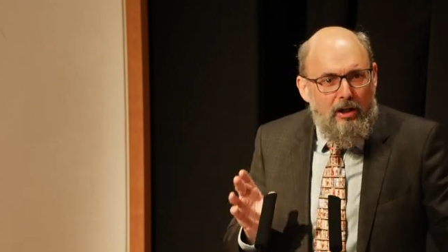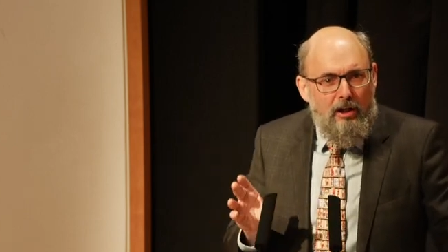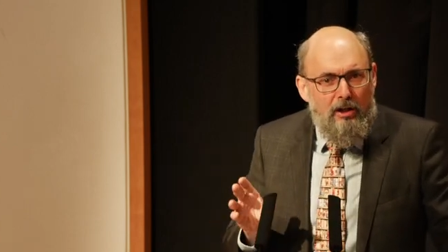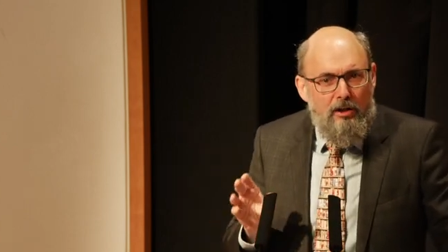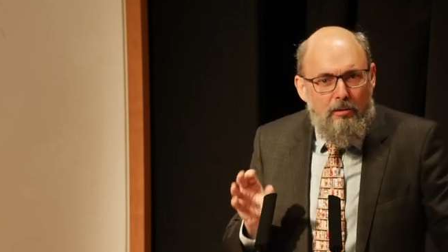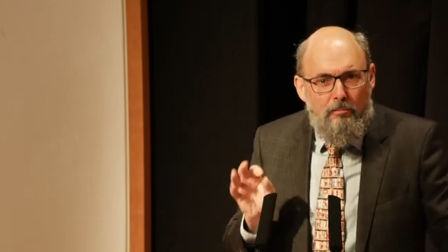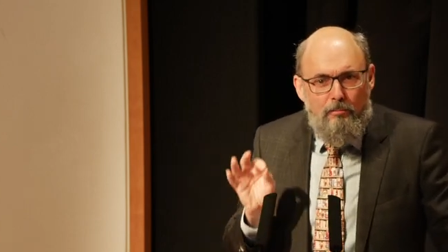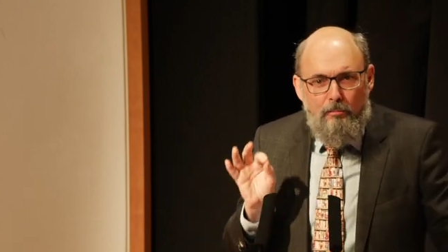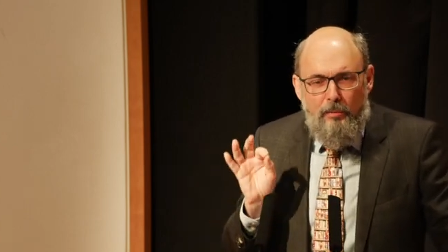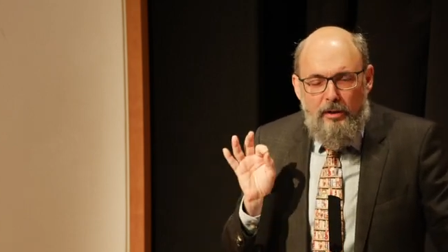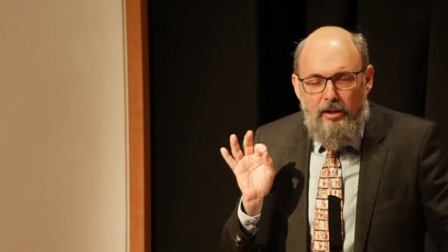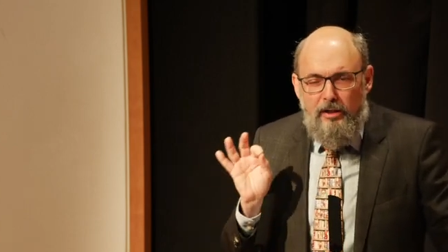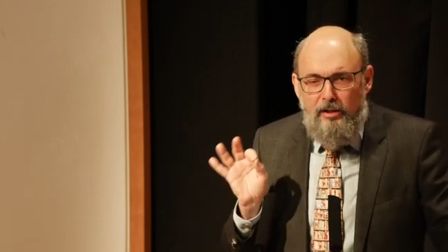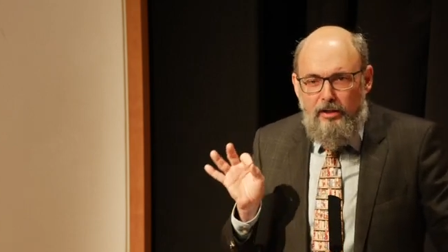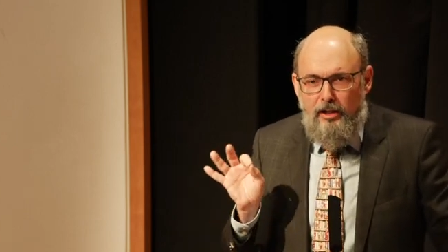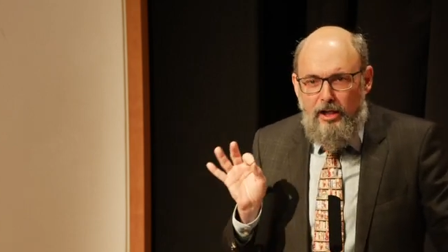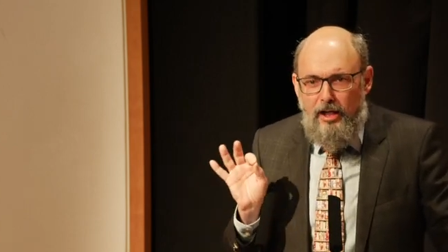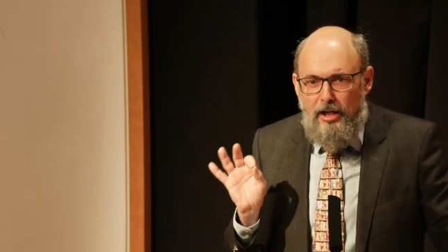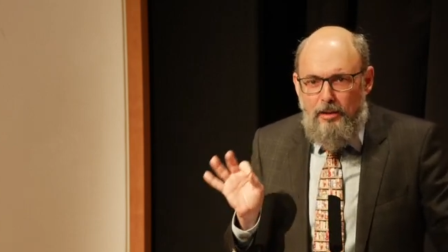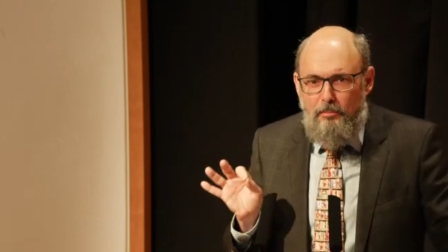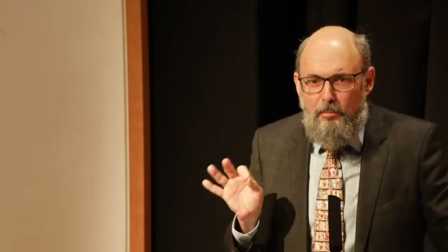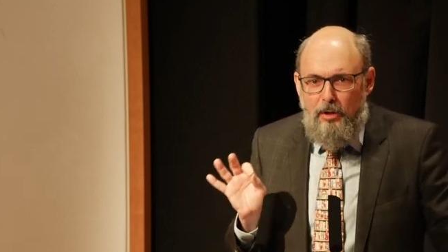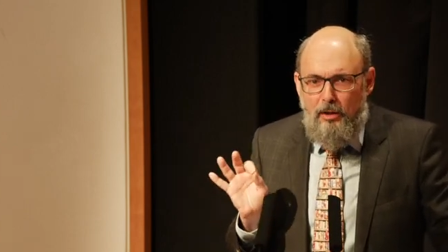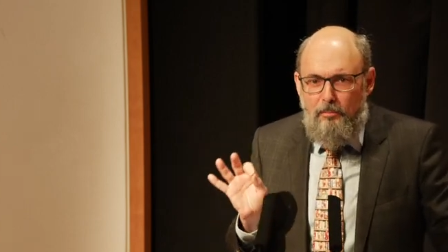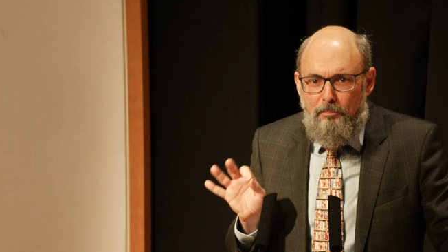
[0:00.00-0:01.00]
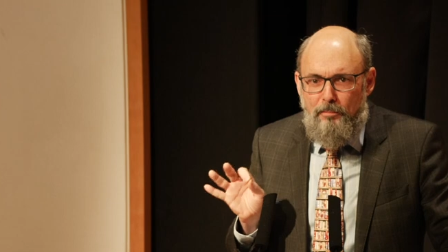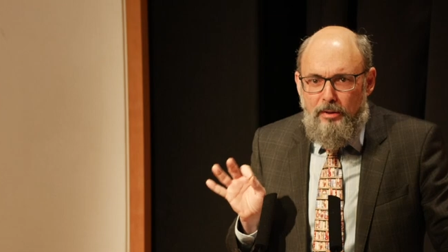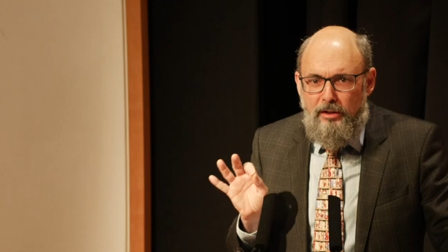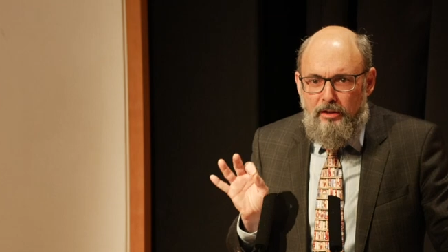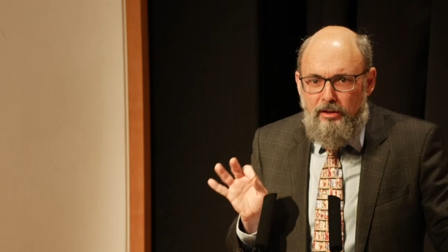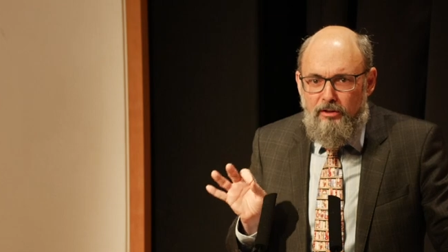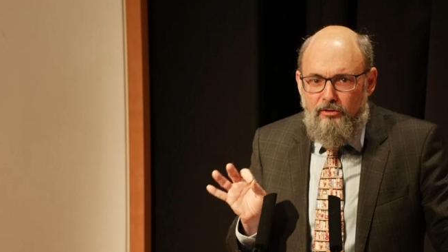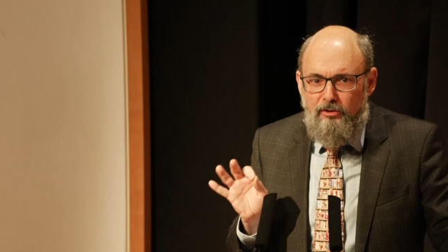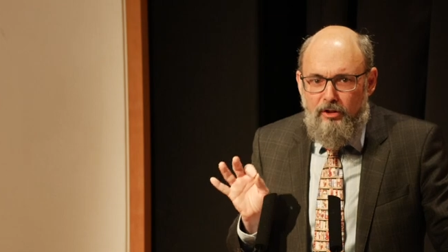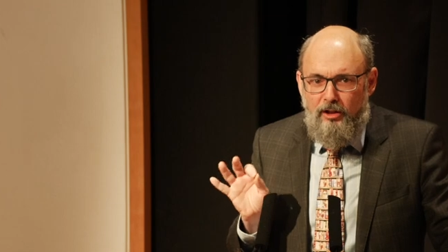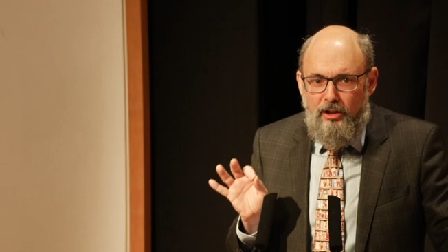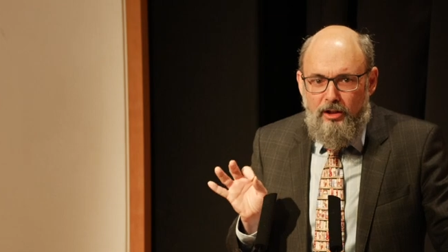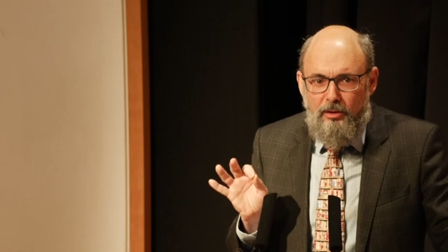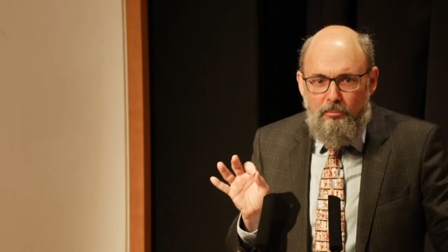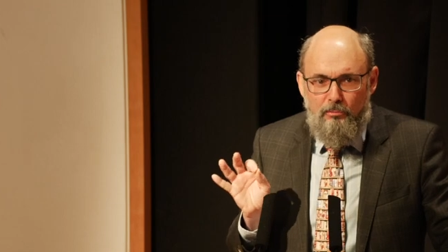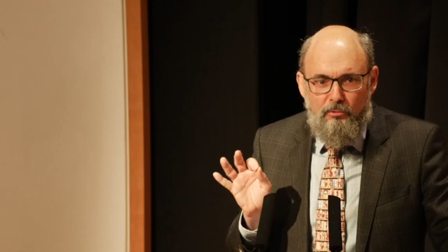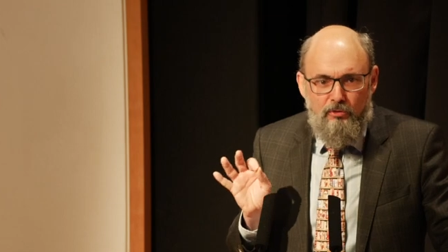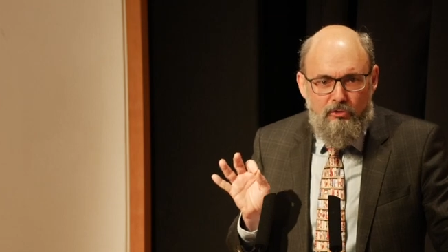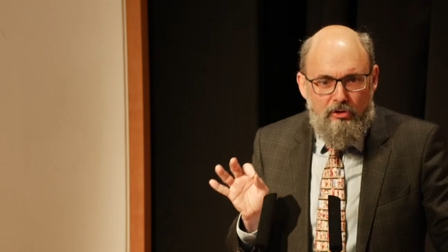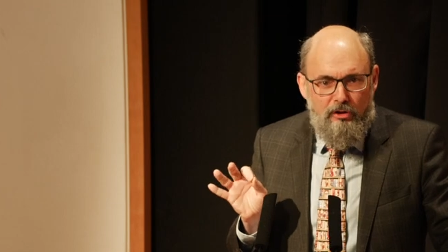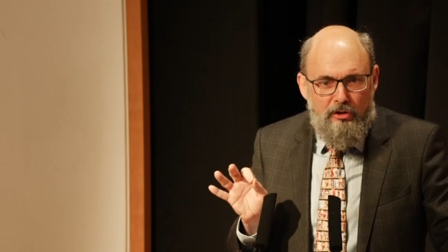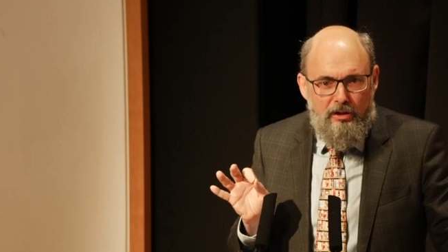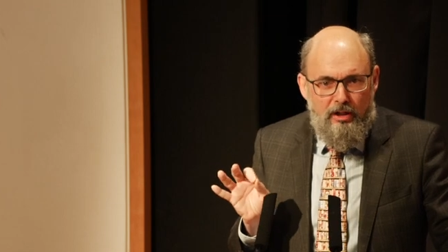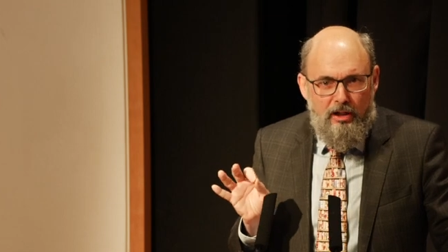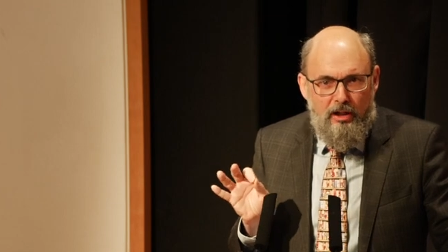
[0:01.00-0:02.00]
but it came up many
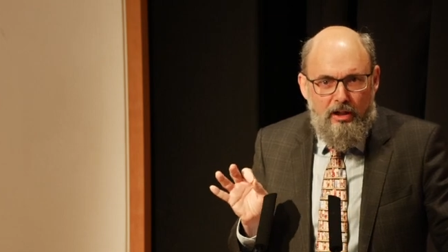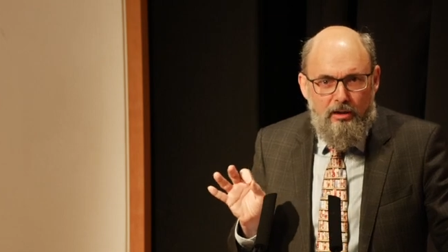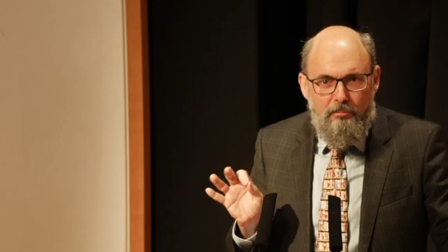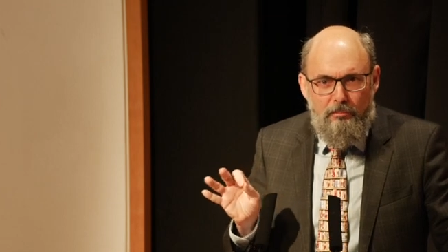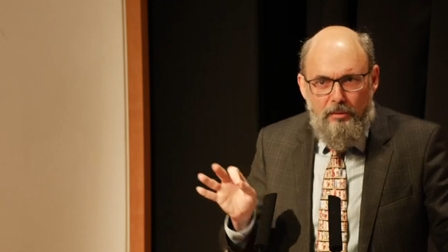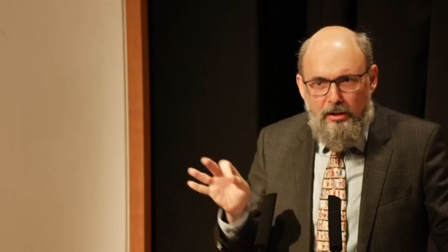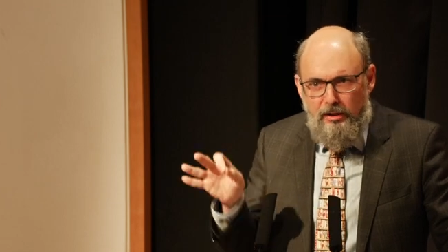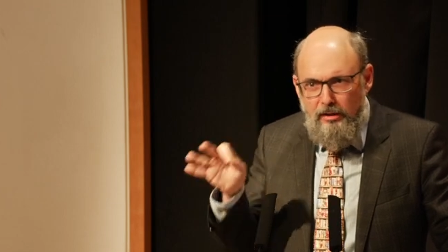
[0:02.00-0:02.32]
times today.